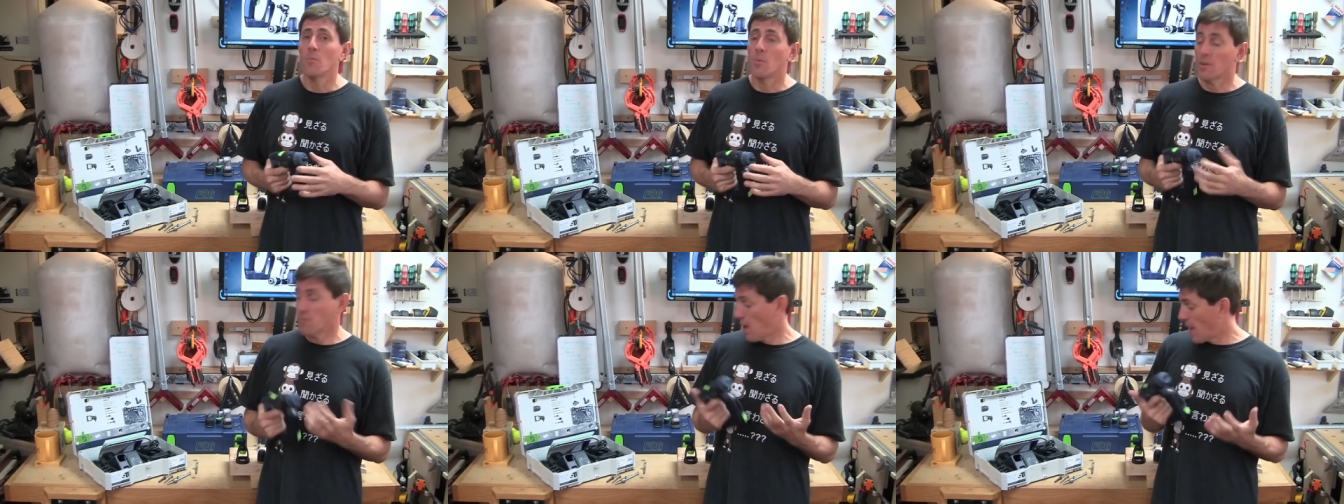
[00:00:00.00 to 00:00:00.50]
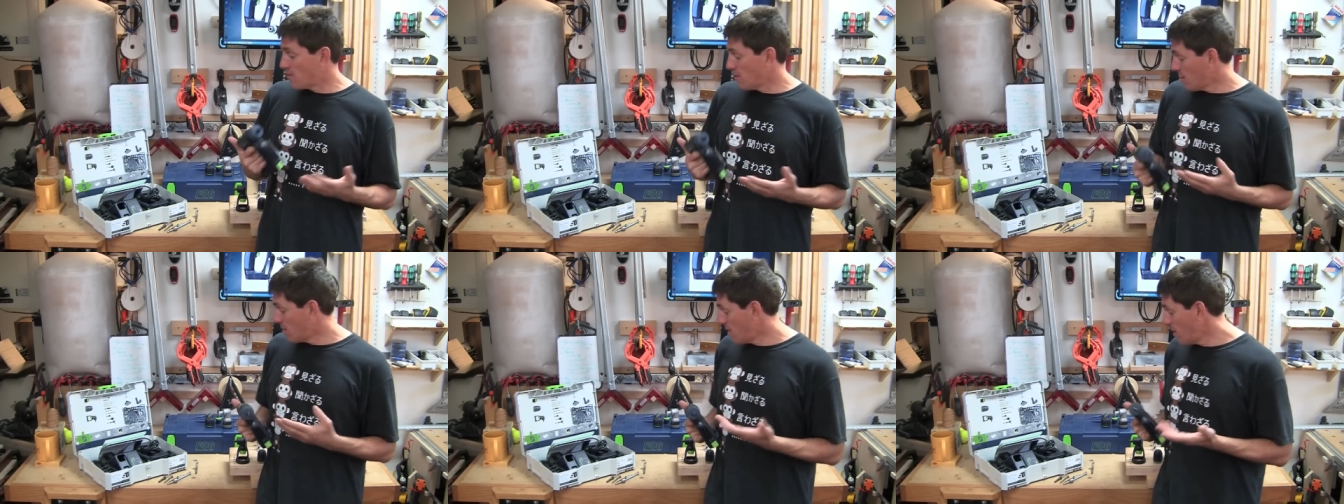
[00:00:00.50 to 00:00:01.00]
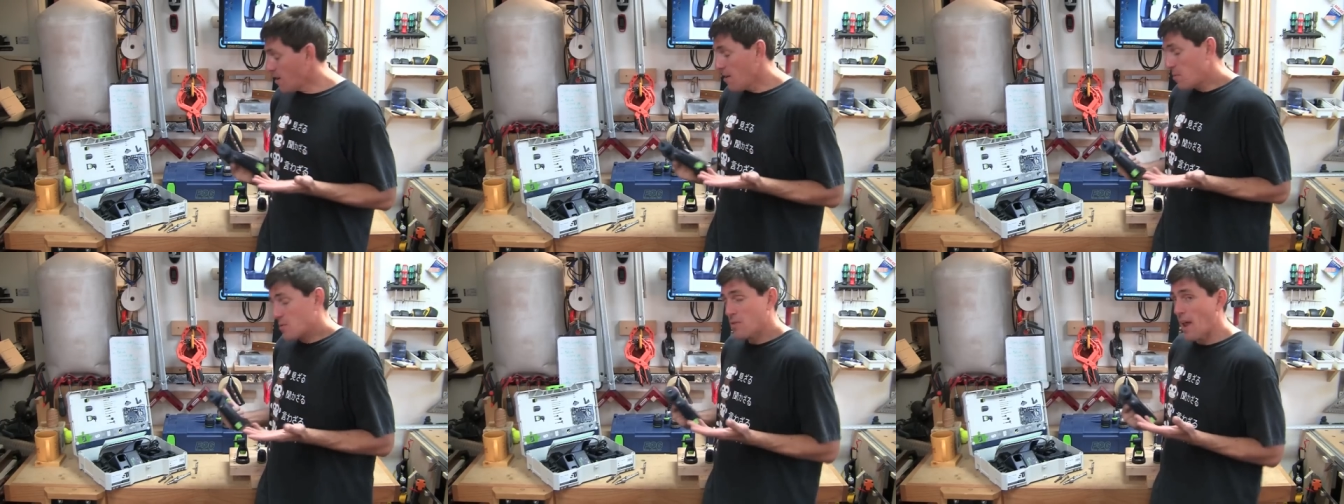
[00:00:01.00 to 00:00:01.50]
but as you can see,
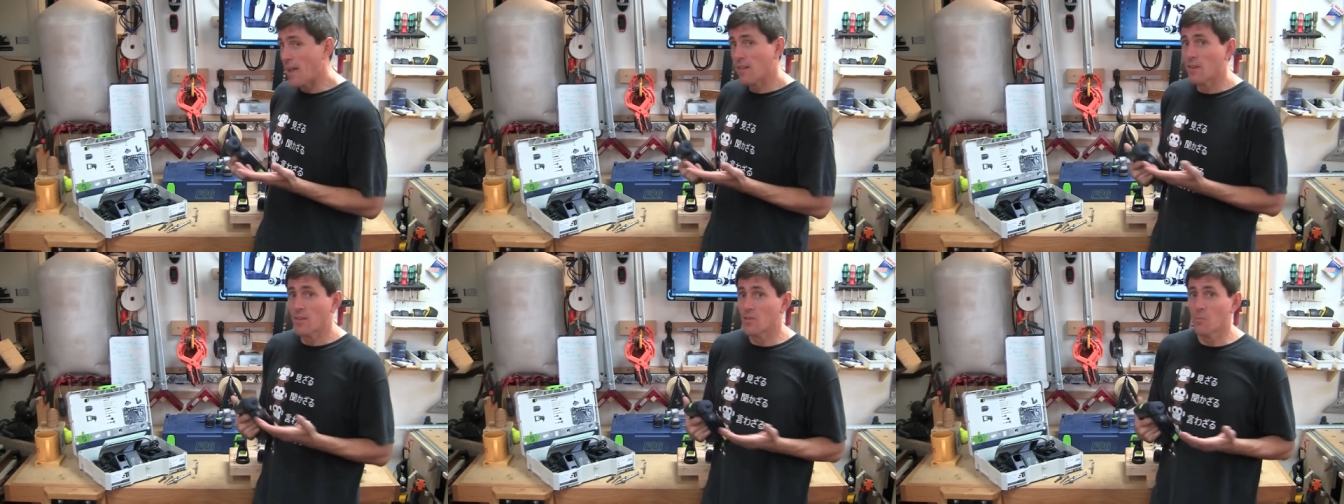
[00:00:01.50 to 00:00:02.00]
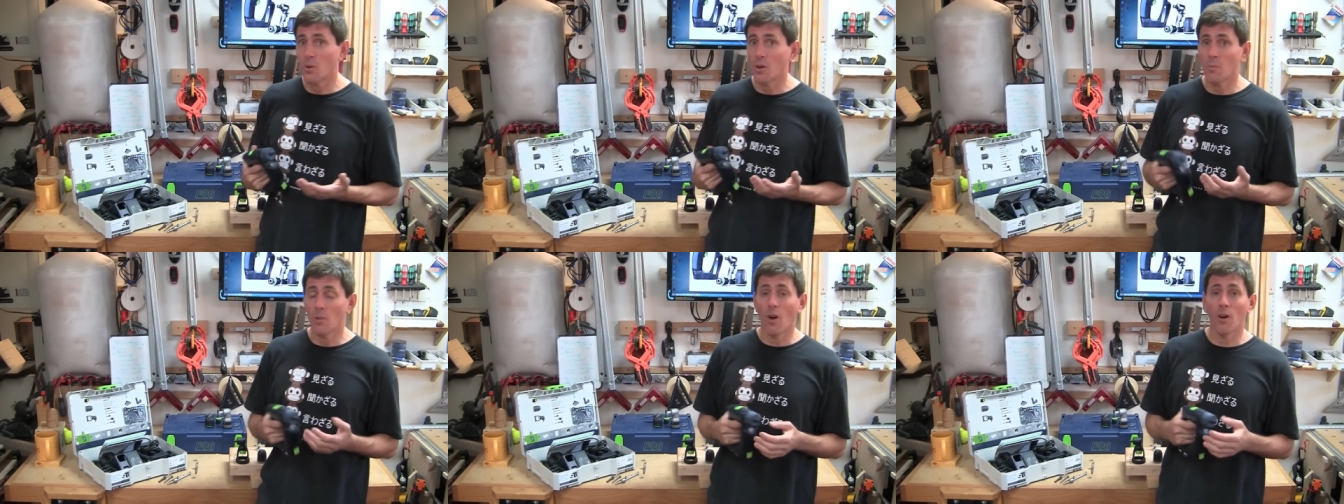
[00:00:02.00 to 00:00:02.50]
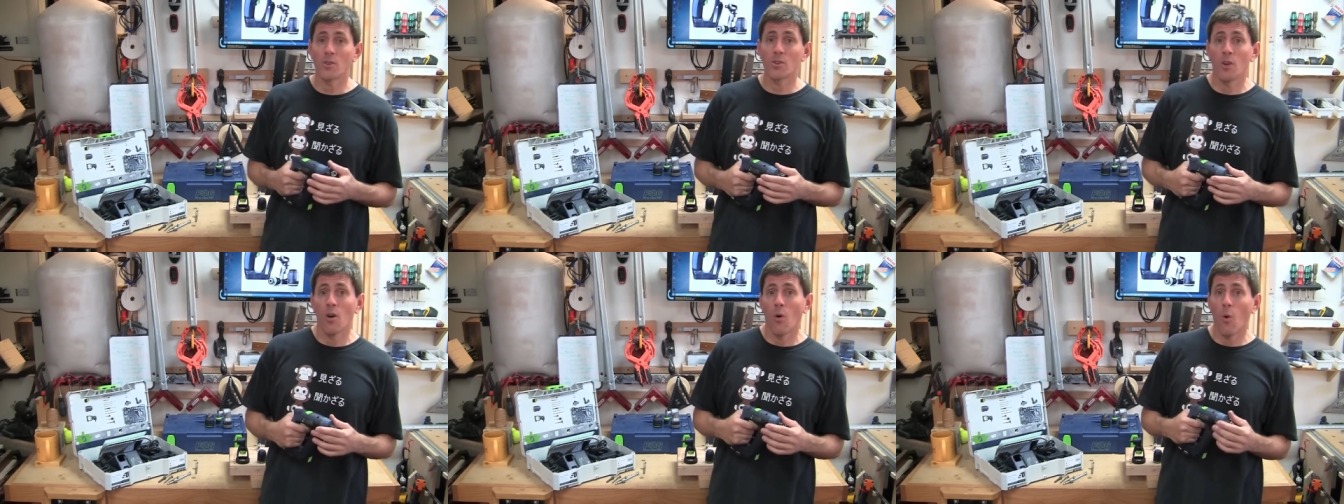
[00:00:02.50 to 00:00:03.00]
it was handling some pretty
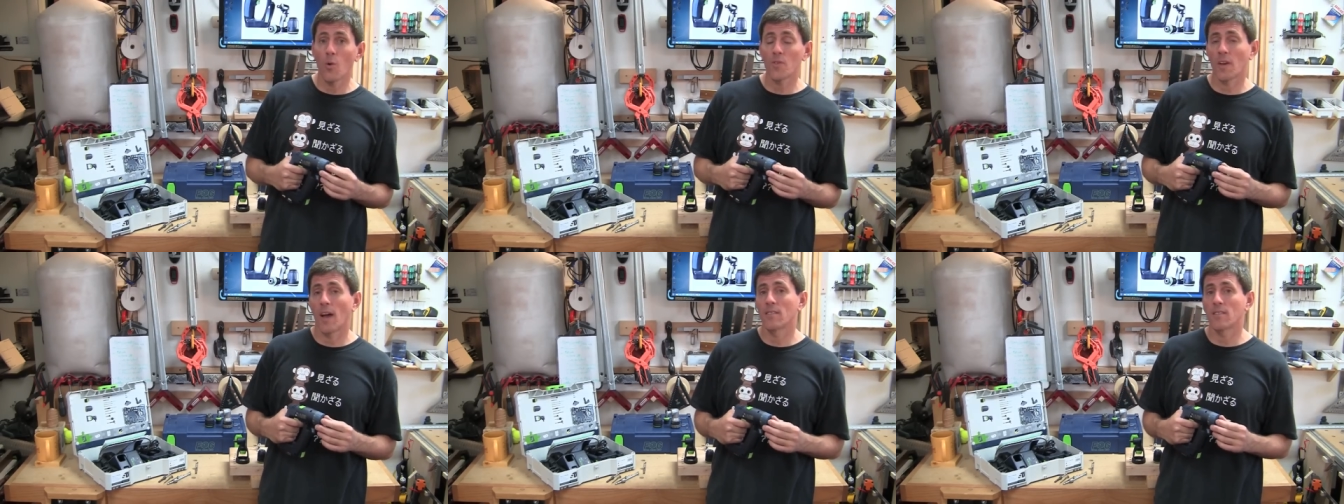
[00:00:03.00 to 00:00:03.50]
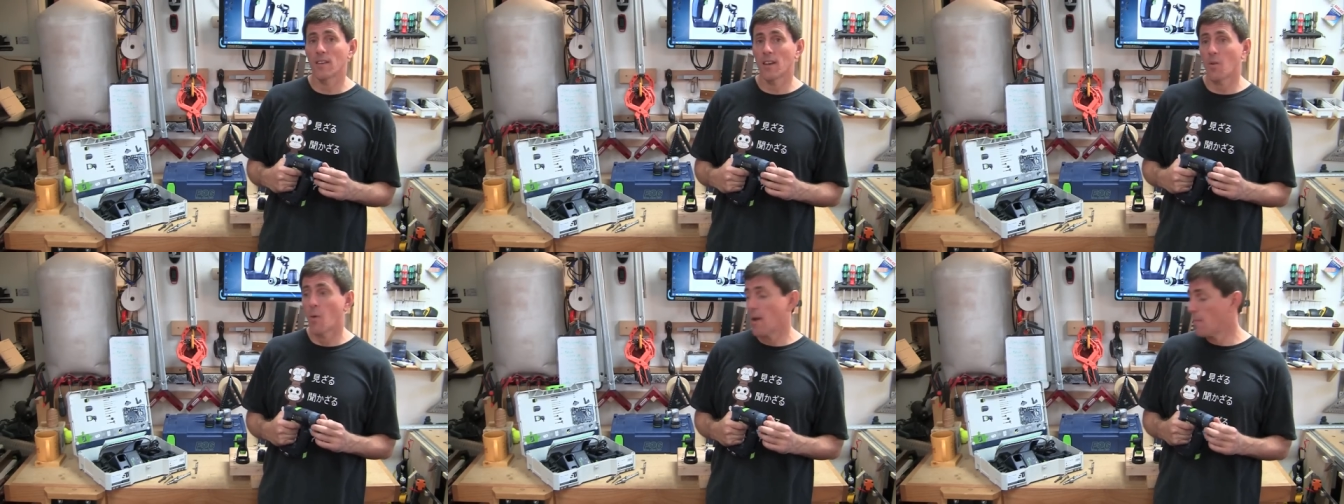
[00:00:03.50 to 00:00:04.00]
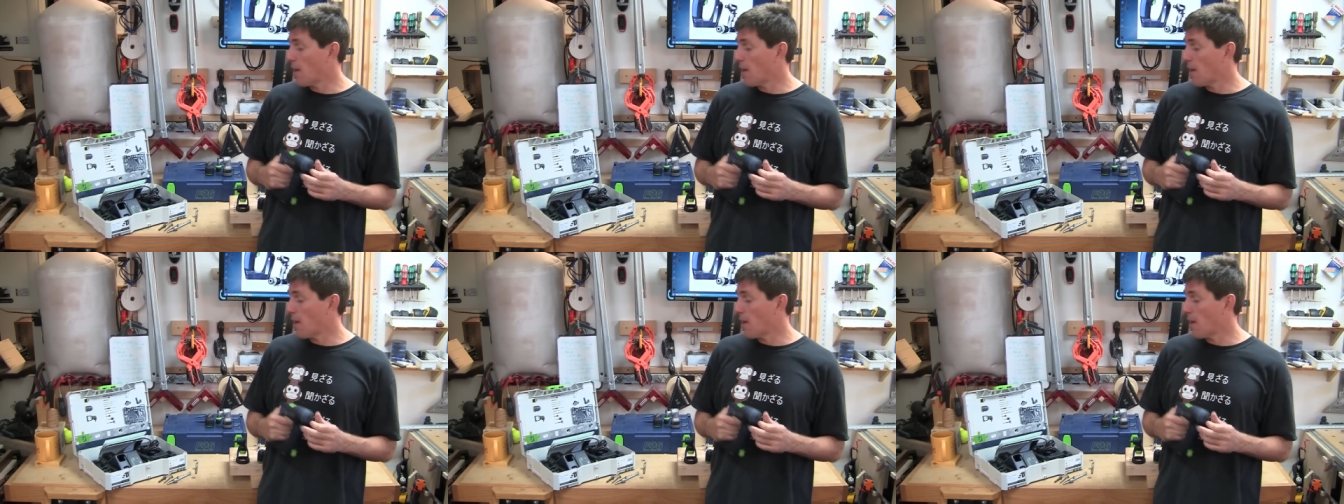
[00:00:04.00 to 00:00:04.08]
large hole sizes anyway.